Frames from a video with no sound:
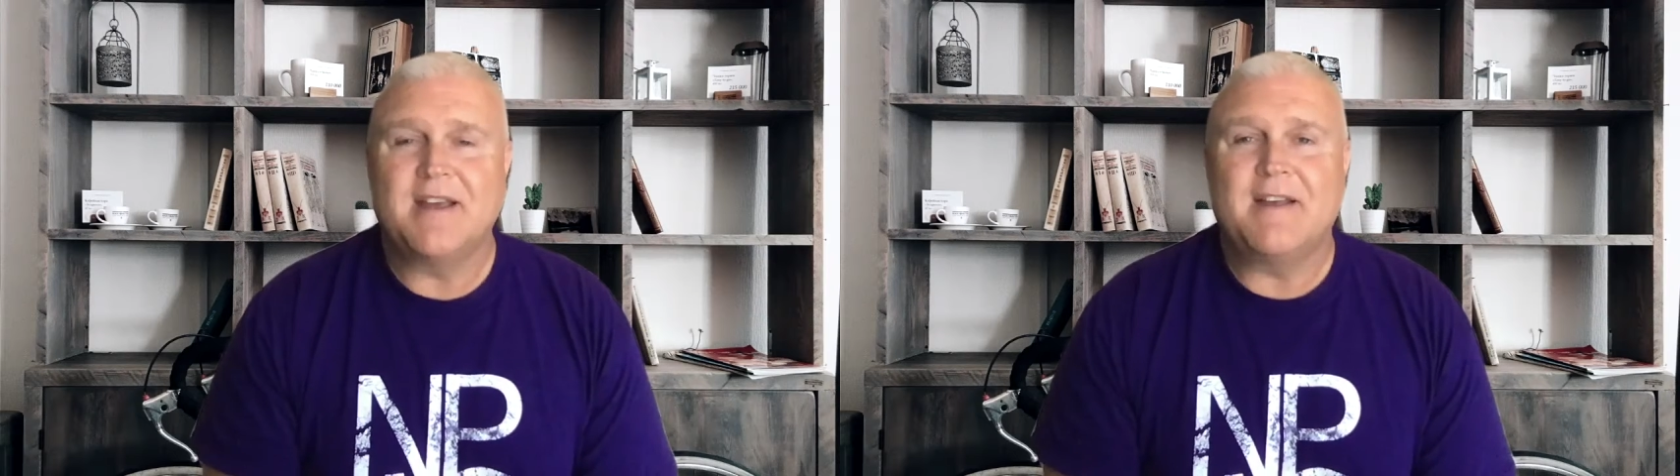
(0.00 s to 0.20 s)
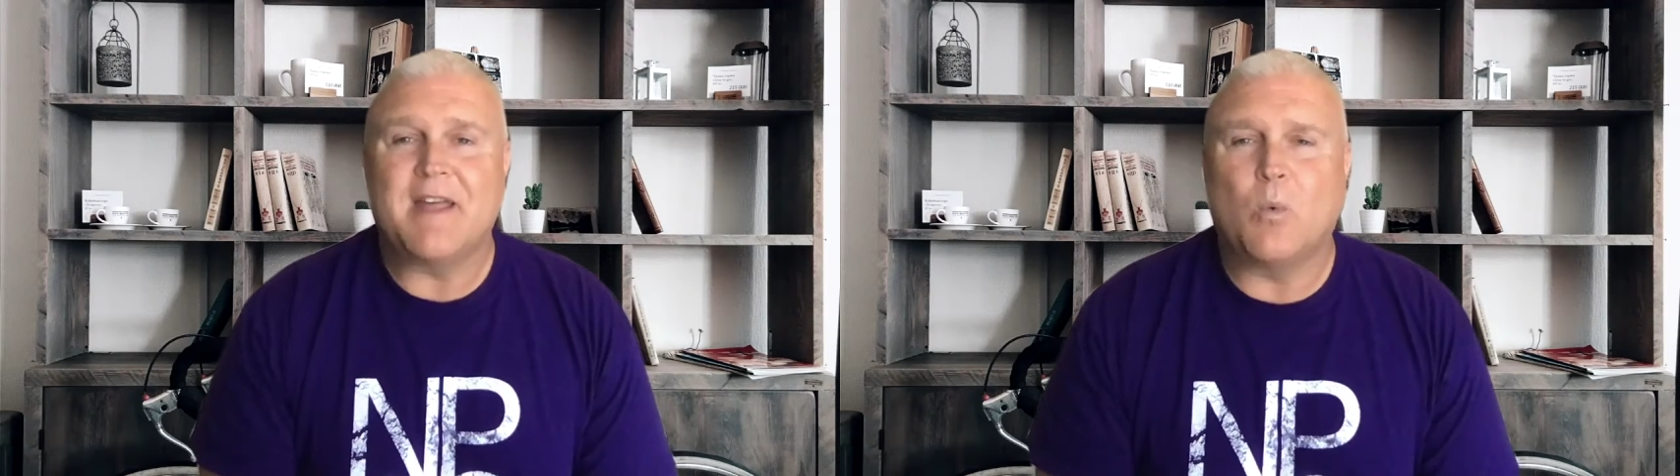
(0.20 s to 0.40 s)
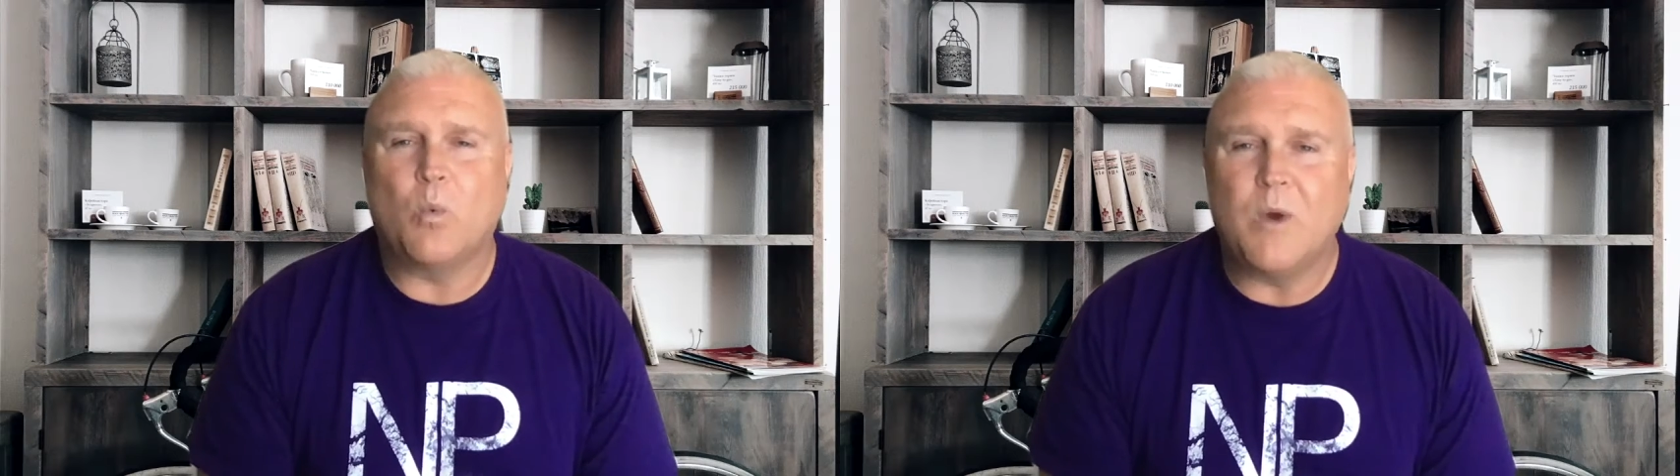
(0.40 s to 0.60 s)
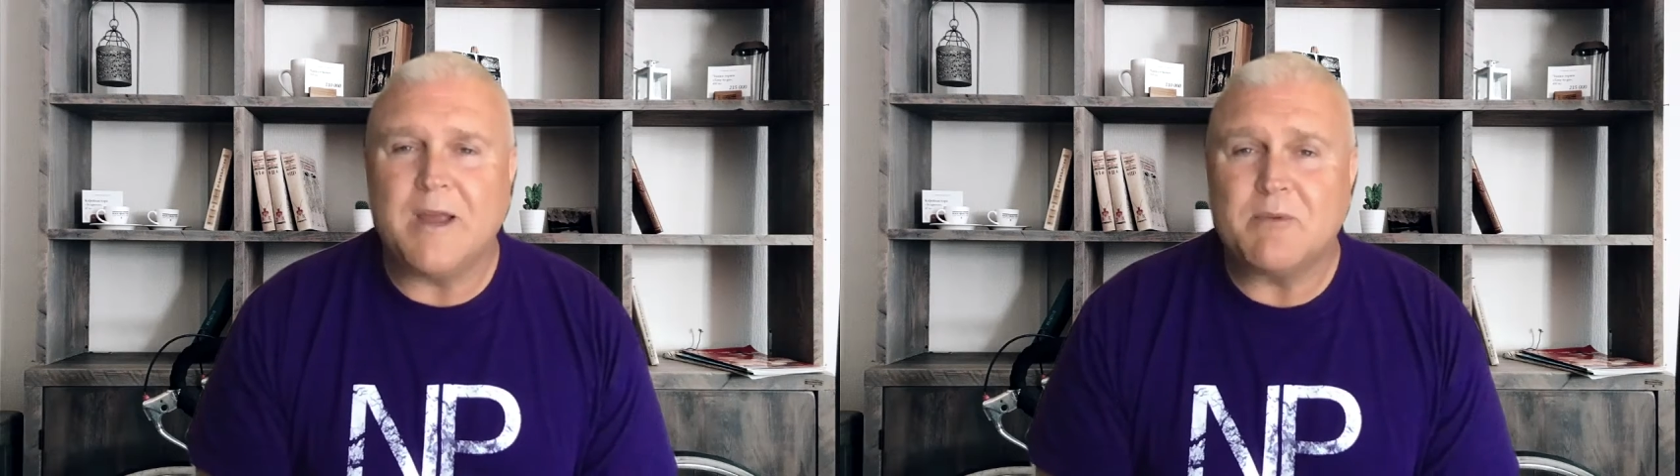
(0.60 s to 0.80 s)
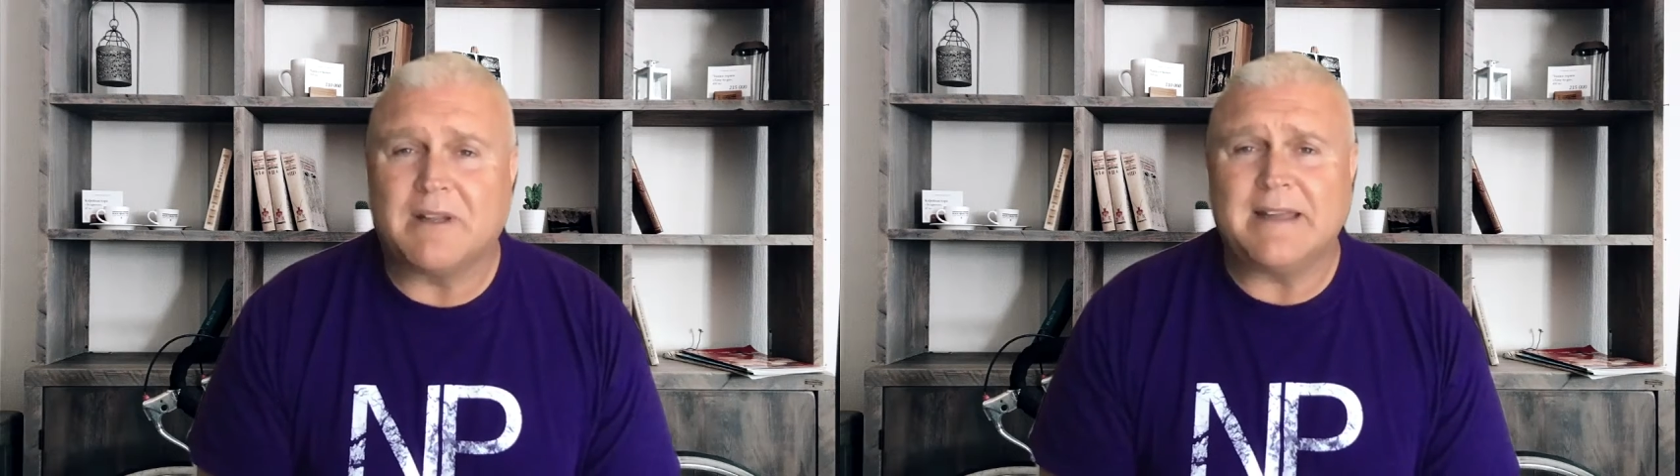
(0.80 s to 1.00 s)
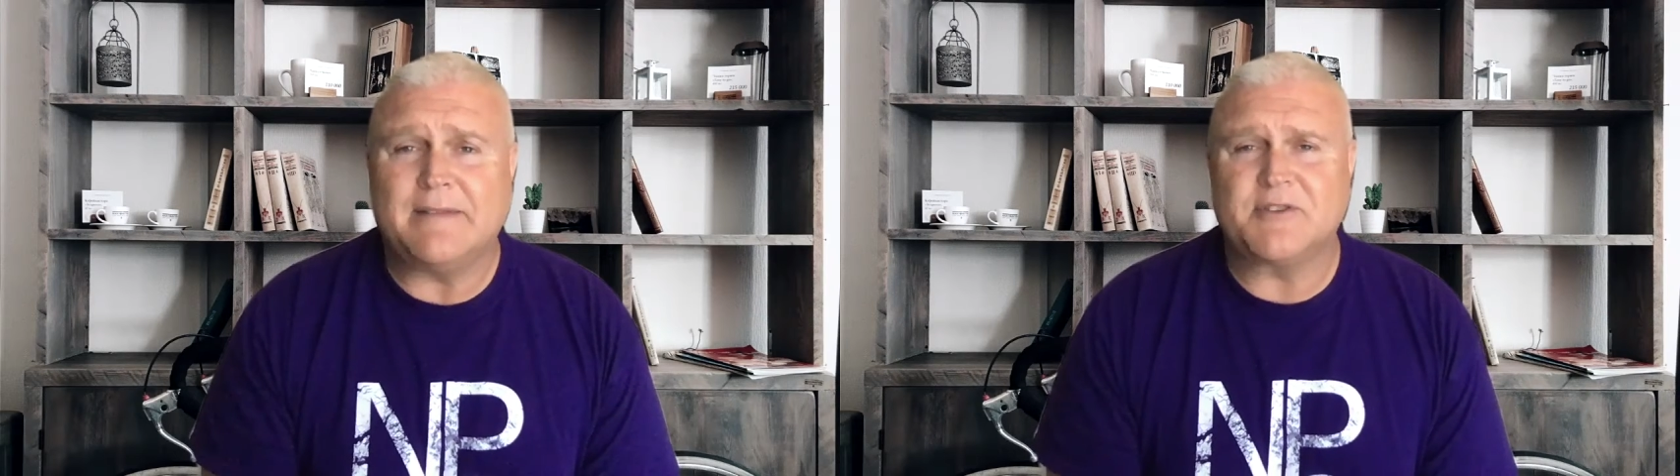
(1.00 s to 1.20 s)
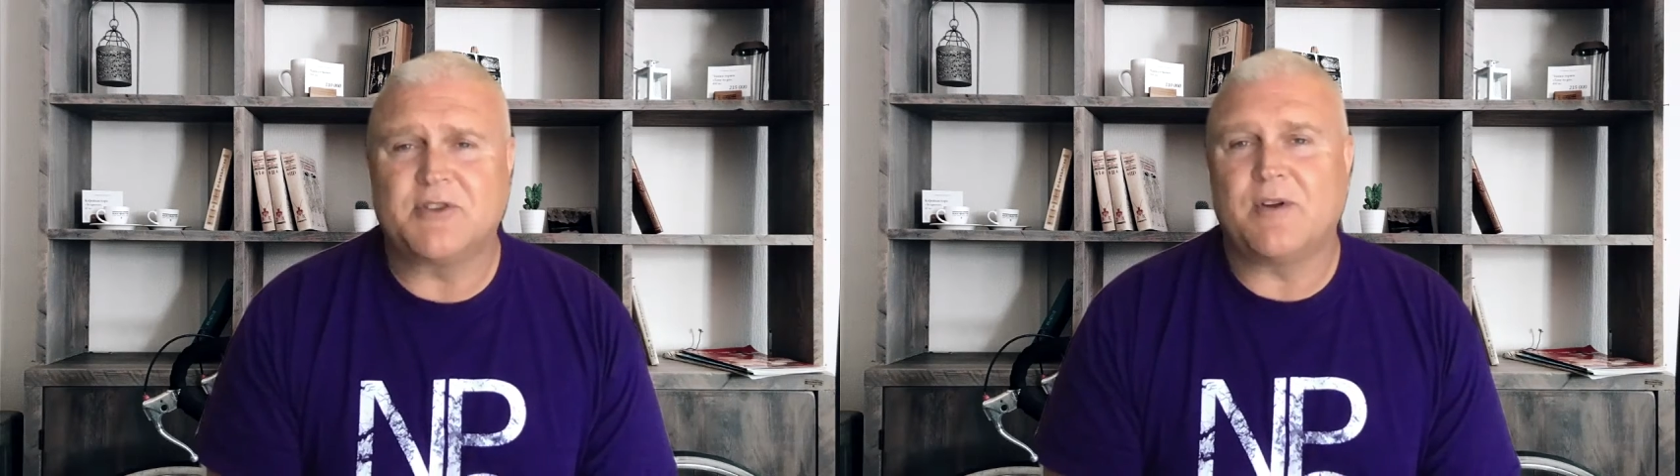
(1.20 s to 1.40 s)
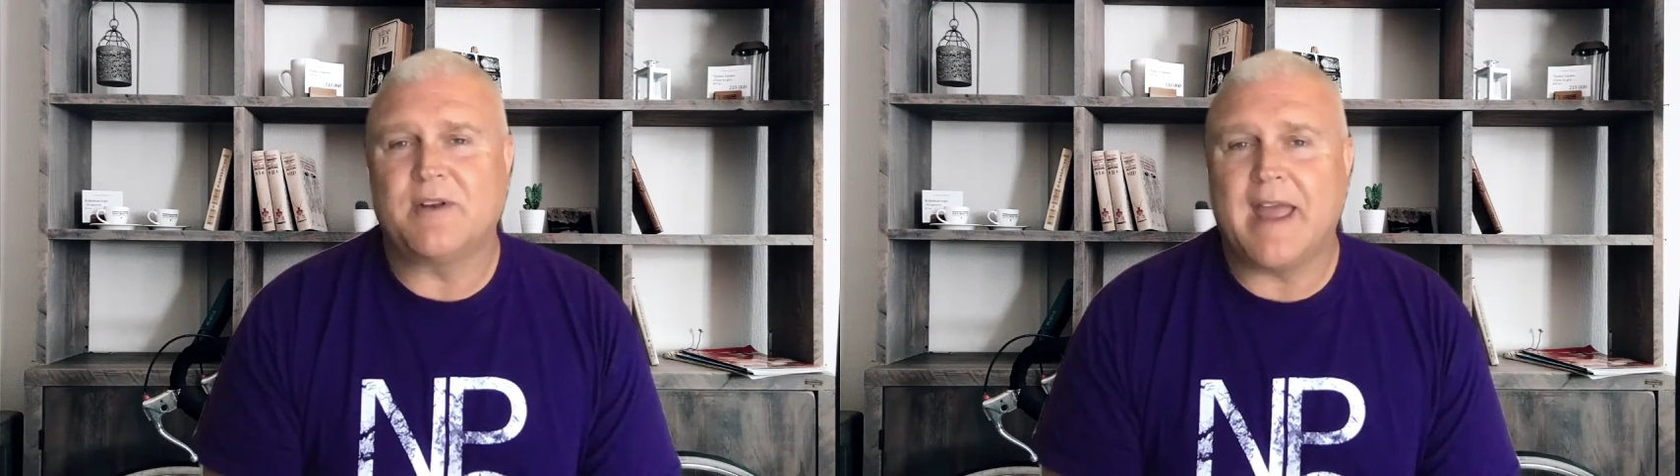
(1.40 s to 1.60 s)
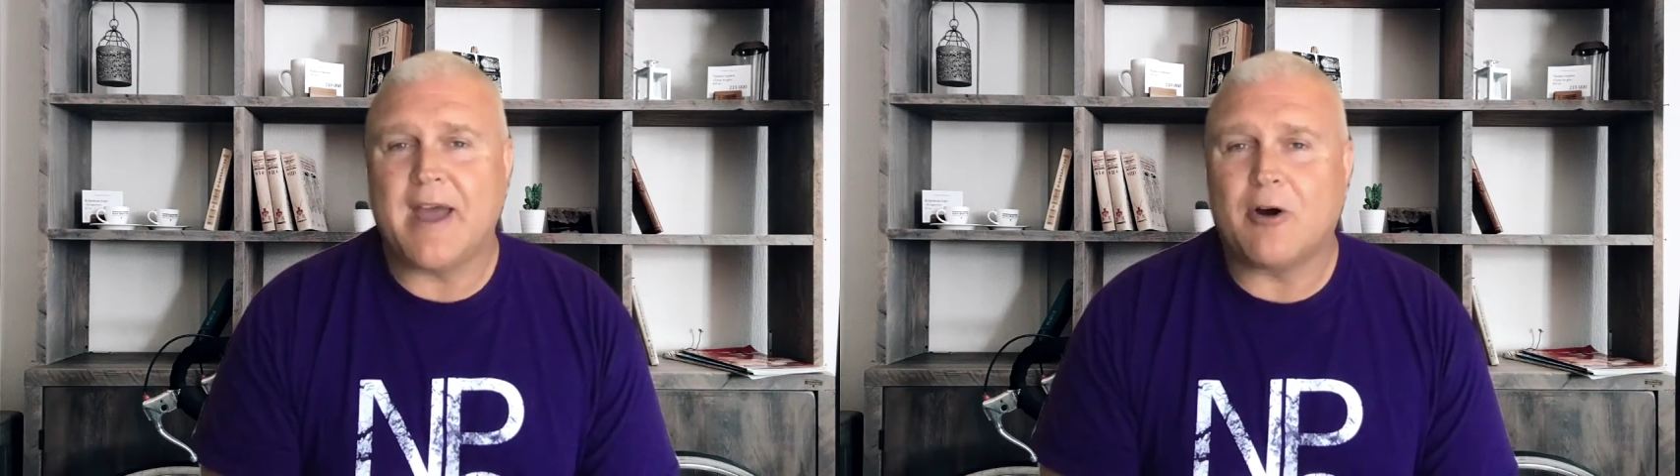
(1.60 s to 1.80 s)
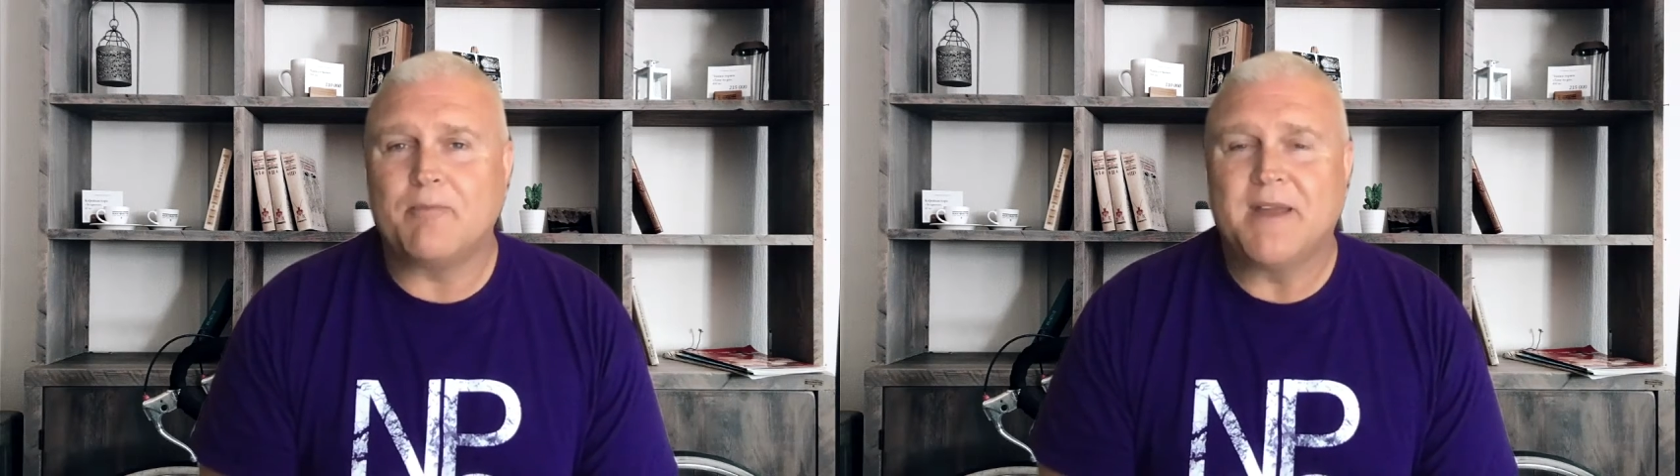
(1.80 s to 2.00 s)
that we believe is going to
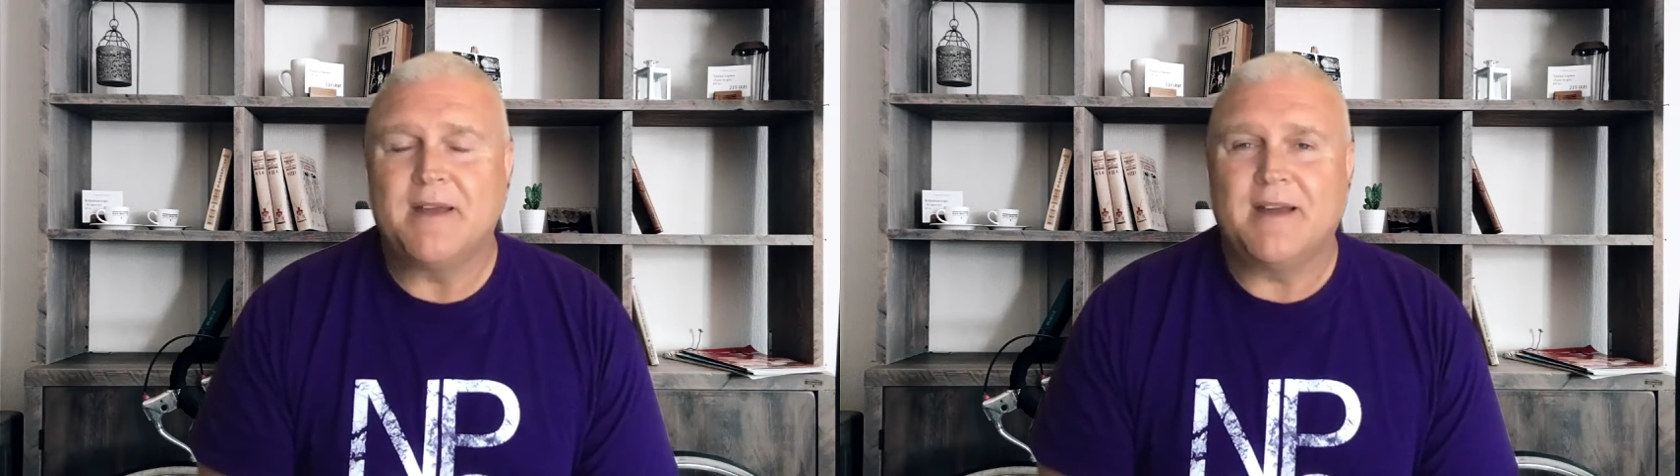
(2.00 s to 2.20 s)
help